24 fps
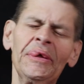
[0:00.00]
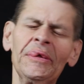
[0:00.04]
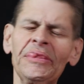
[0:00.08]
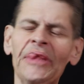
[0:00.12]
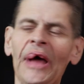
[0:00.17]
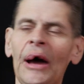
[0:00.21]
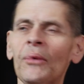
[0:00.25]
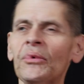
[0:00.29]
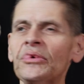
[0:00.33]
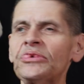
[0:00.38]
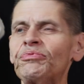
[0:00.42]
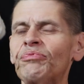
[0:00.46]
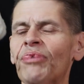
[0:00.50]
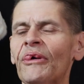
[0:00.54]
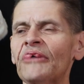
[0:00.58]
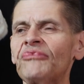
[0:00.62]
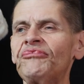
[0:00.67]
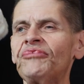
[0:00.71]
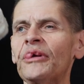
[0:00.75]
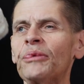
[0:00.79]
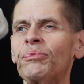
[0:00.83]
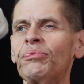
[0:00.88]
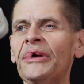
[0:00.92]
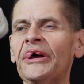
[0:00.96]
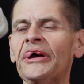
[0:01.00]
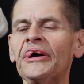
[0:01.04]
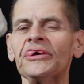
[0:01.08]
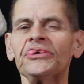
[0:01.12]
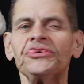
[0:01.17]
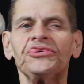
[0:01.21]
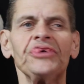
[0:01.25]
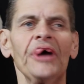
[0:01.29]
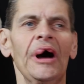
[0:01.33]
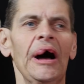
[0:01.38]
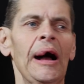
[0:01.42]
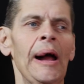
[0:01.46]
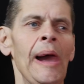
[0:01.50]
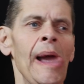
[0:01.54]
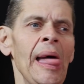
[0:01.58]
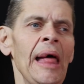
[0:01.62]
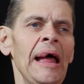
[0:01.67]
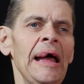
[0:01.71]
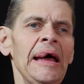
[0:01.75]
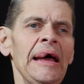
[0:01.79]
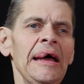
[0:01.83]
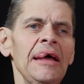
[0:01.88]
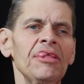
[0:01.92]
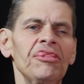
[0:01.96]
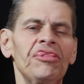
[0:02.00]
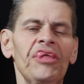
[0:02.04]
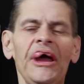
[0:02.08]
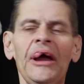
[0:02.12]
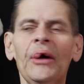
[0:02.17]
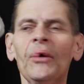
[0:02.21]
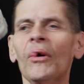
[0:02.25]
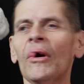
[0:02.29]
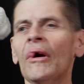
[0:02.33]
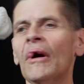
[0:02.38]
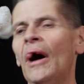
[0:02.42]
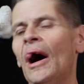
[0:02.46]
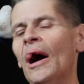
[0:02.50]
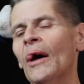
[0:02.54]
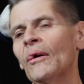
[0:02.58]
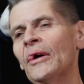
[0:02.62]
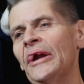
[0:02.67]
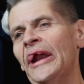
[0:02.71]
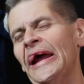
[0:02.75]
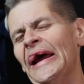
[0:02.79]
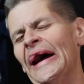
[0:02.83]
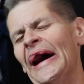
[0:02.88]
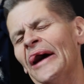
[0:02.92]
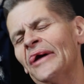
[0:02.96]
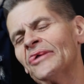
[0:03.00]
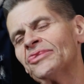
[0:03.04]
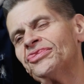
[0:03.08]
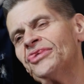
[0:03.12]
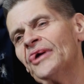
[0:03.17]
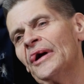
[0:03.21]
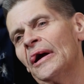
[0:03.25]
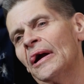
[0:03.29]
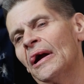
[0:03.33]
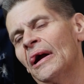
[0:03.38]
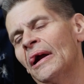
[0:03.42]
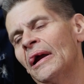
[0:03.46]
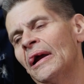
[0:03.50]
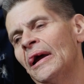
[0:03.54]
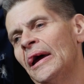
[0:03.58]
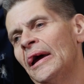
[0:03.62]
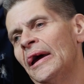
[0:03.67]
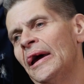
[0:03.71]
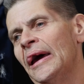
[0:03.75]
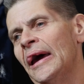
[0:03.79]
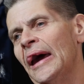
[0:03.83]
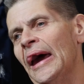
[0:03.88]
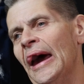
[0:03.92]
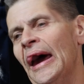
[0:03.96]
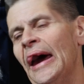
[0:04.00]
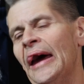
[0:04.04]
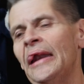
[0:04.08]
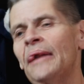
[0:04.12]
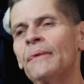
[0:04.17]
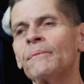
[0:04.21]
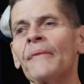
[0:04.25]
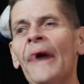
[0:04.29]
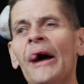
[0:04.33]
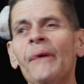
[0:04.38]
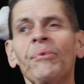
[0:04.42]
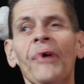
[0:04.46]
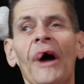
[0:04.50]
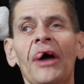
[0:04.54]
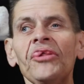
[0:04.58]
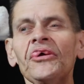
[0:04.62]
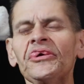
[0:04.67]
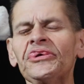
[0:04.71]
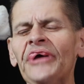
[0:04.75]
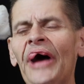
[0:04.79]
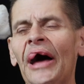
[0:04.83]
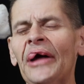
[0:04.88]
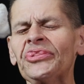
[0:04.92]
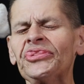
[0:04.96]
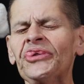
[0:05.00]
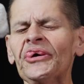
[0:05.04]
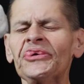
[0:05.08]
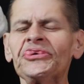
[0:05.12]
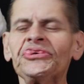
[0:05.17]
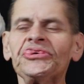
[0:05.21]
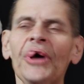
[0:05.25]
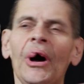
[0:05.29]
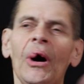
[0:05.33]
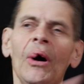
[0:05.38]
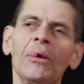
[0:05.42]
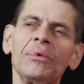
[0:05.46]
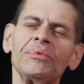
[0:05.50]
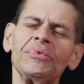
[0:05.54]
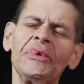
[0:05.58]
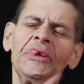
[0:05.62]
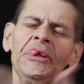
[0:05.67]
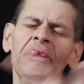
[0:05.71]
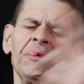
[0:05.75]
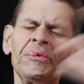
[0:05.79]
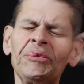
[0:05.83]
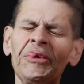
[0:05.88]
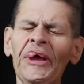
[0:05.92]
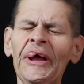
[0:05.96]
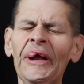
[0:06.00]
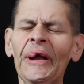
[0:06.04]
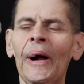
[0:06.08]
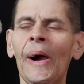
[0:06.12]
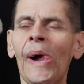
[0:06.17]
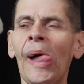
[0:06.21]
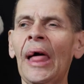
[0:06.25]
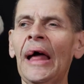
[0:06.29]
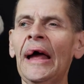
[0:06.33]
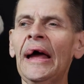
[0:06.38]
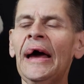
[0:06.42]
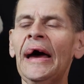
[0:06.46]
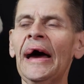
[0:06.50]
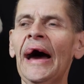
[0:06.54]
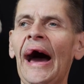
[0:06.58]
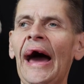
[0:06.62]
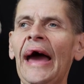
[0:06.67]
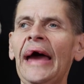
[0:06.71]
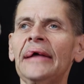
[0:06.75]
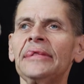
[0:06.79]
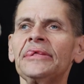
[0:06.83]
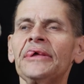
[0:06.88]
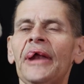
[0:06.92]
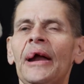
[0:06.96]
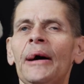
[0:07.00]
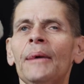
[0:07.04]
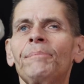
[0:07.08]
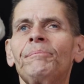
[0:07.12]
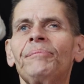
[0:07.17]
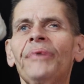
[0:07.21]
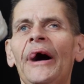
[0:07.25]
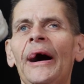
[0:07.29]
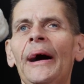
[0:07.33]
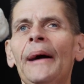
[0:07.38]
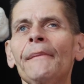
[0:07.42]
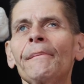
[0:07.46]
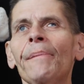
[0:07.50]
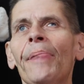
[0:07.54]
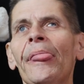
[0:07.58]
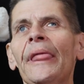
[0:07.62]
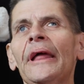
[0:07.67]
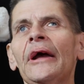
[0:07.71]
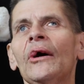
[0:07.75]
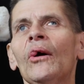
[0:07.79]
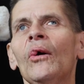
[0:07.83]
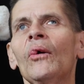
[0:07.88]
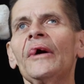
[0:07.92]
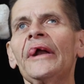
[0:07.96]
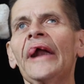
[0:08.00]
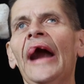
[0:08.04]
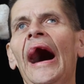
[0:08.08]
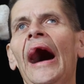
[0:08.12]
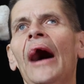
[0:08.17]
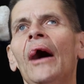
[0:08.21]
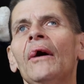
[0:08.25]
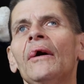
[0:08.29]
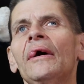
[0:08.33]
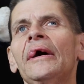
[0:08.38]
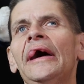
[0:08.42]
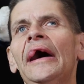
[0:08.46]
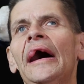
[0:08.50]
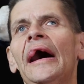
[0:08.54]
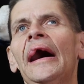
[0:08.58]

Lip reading: That was perfect because they were already out there, and my brother's out there. So, you know, I ended up going out